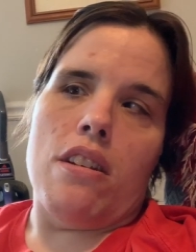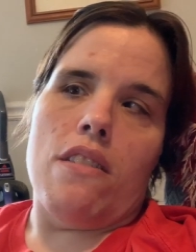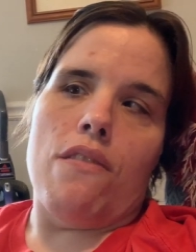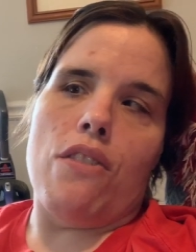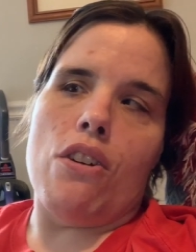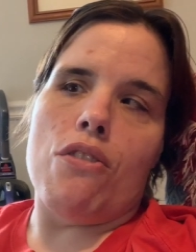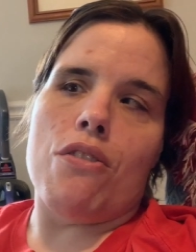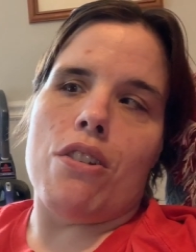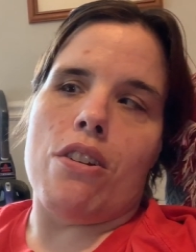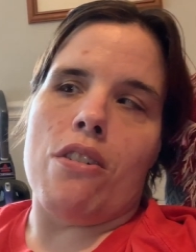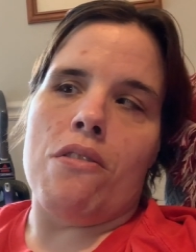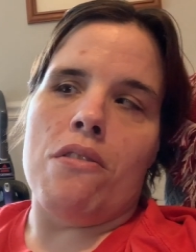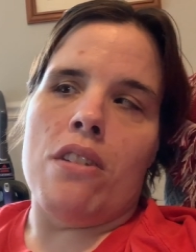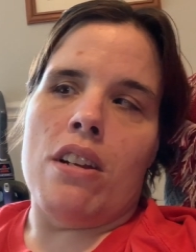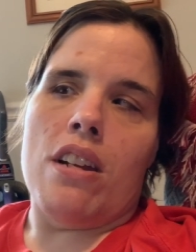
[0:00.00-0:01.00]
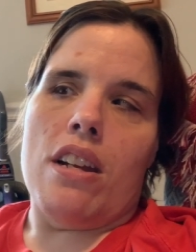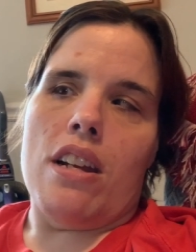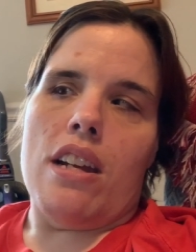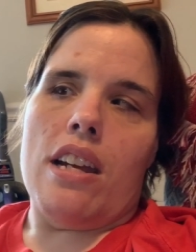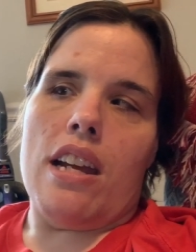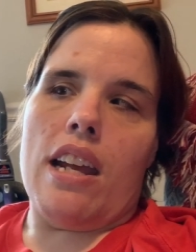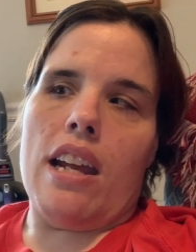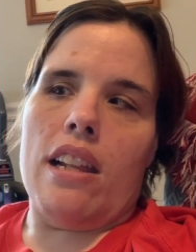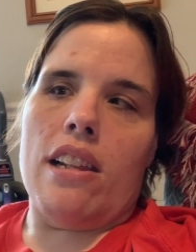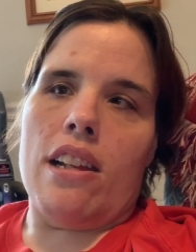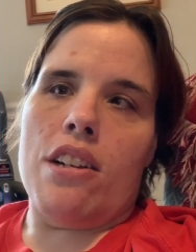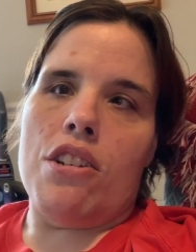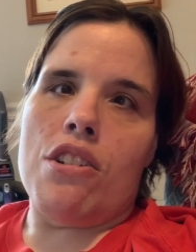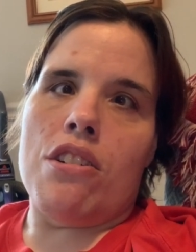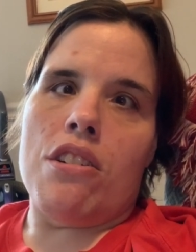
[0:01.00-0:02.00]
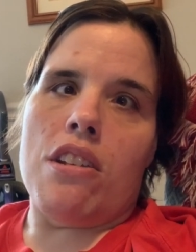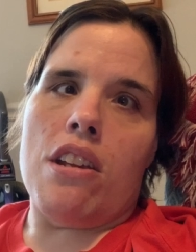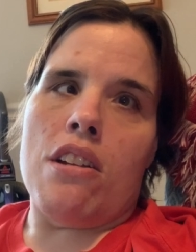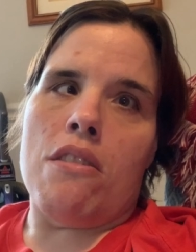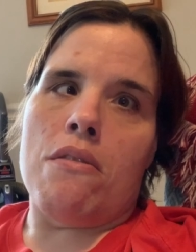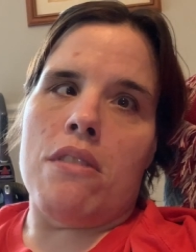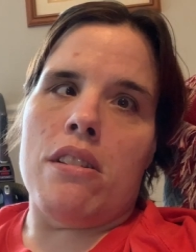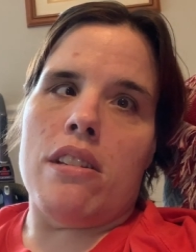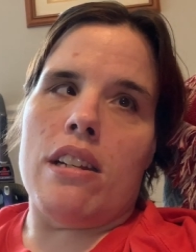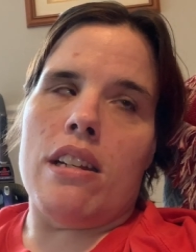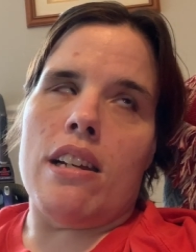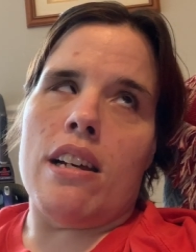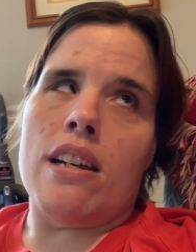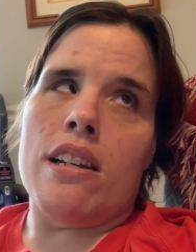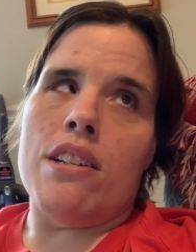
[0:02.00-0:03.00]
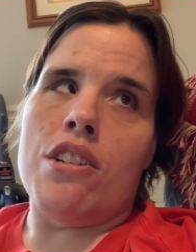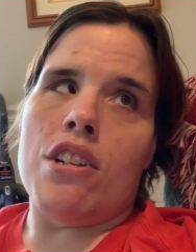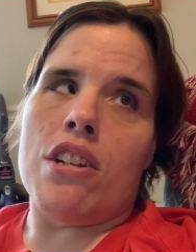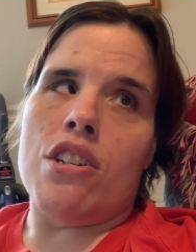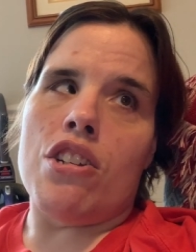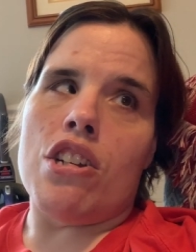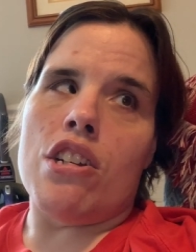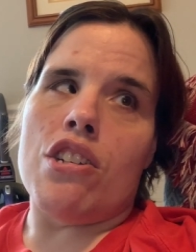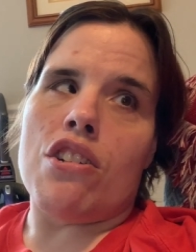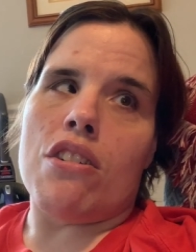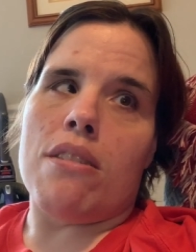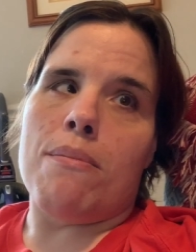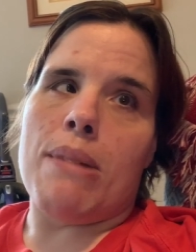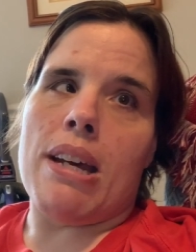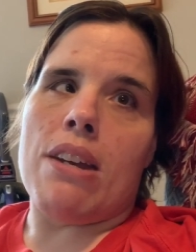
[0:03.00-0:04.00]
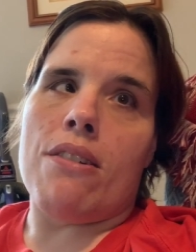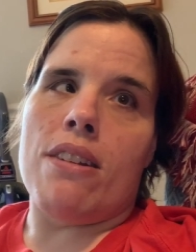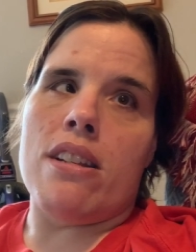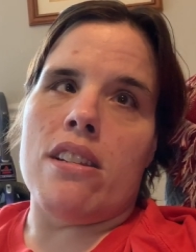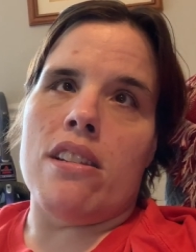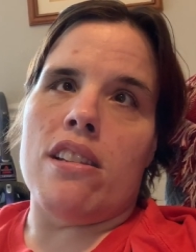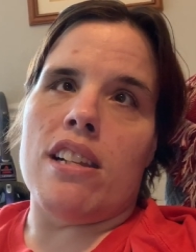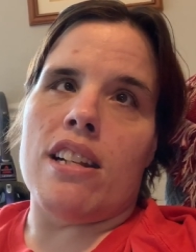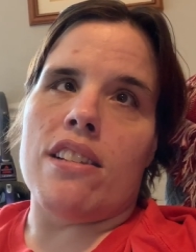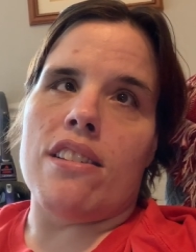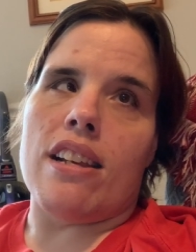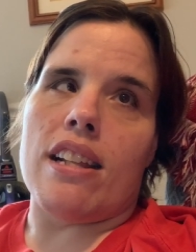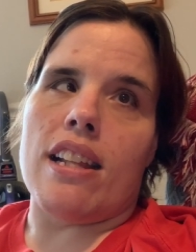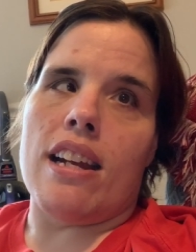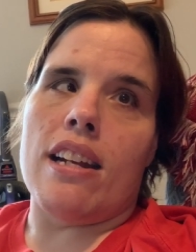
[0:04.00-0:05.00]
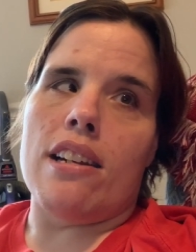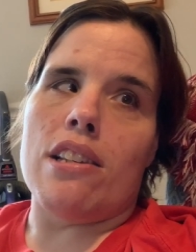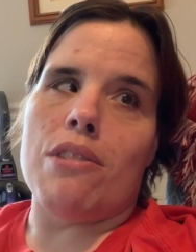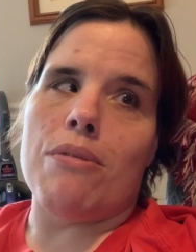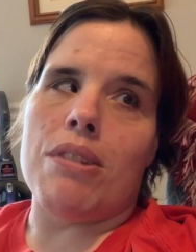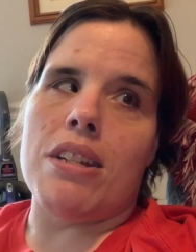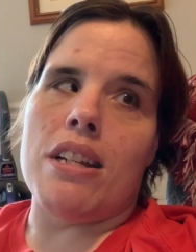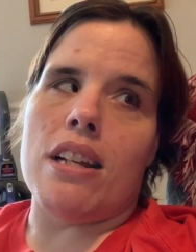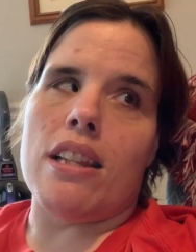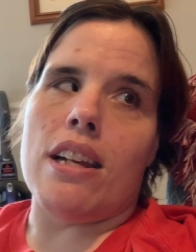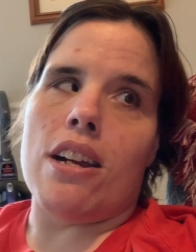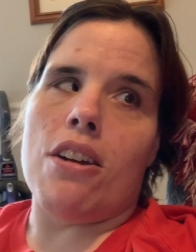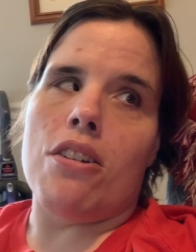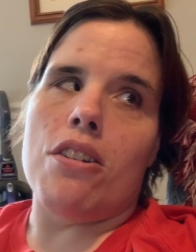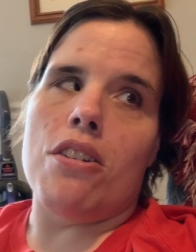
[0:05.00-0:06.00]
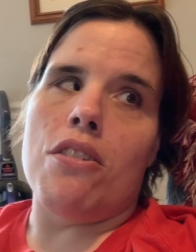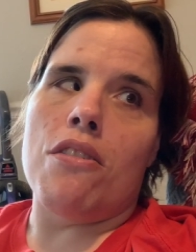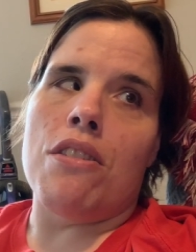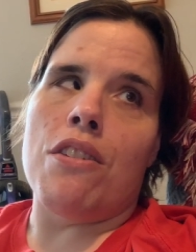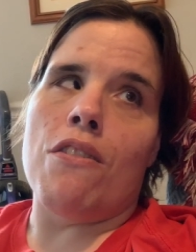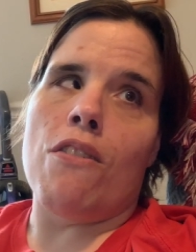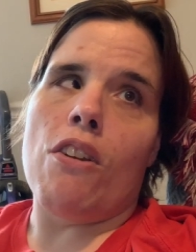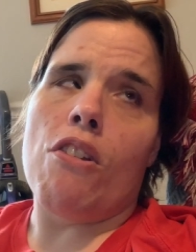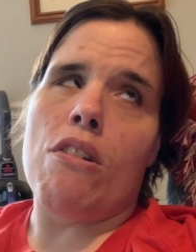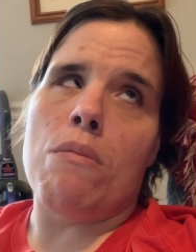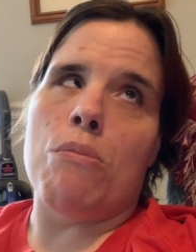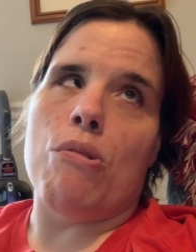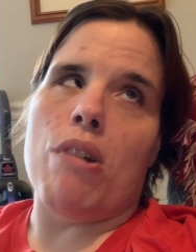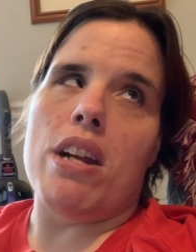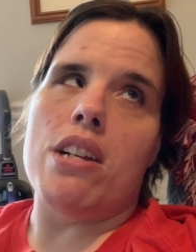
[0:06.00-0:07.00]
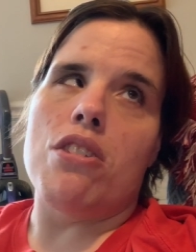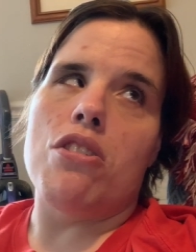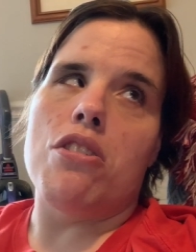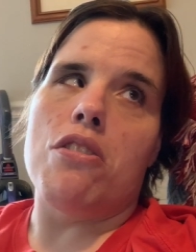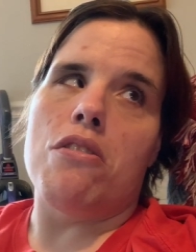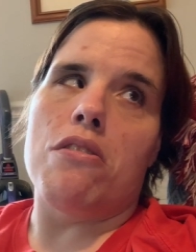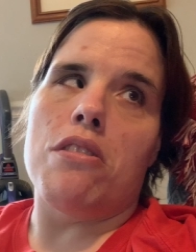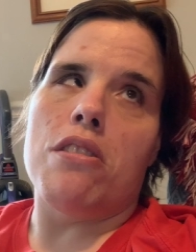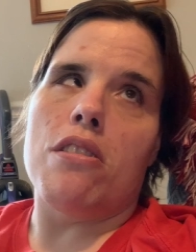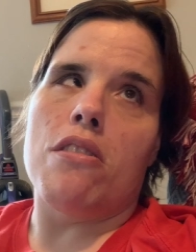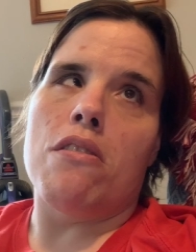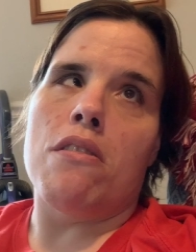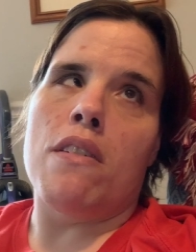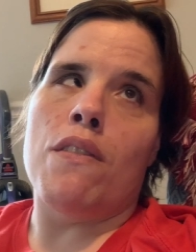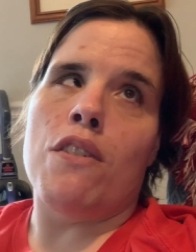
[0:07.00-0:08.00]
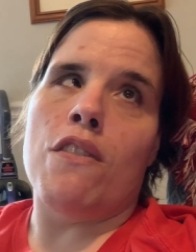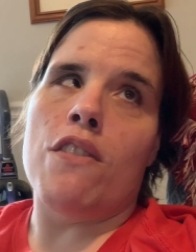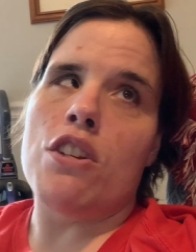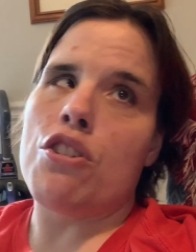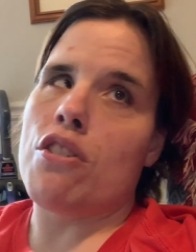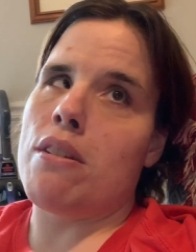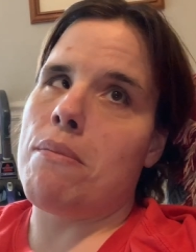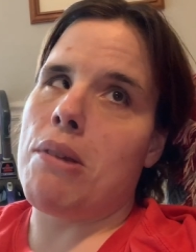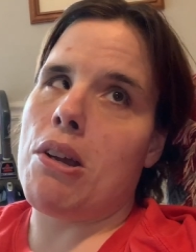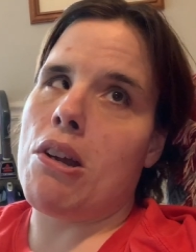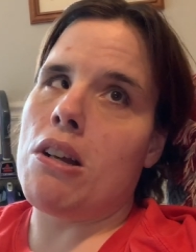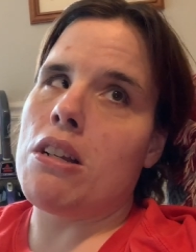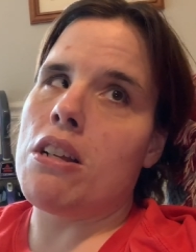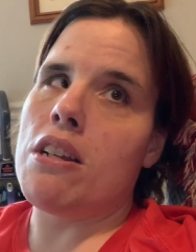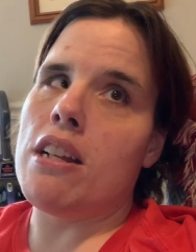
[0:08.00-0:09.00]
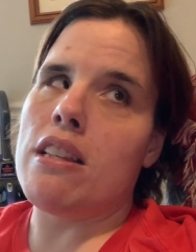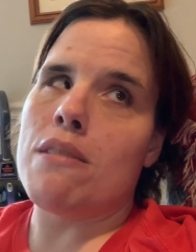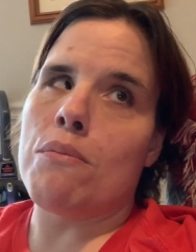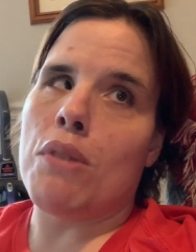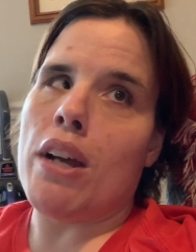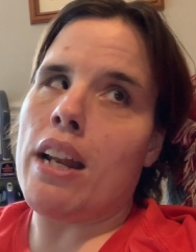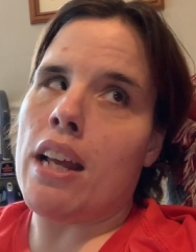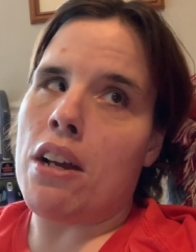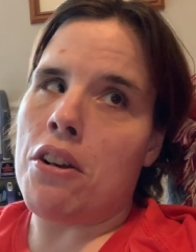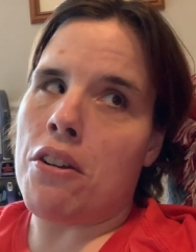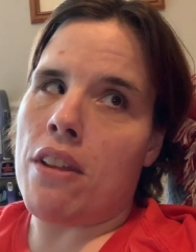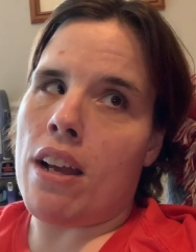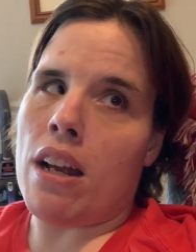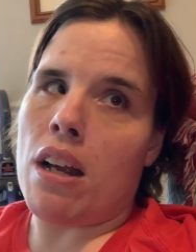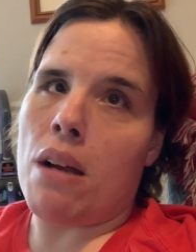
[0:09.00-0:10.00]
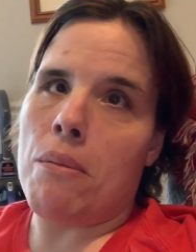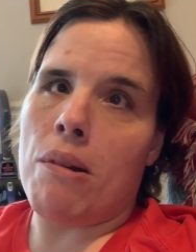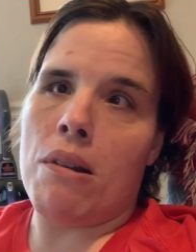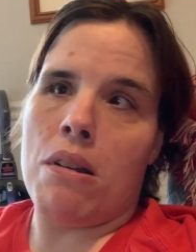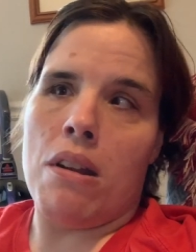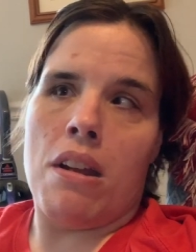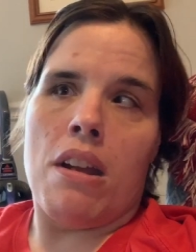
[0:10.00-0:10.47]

Velcro. And then, you know, once it dies, you can change out the batteries and things like that. And it's really not that hard to do. And they're very bright, too. So if you're visually impaired and you need some lighting under that cupboard,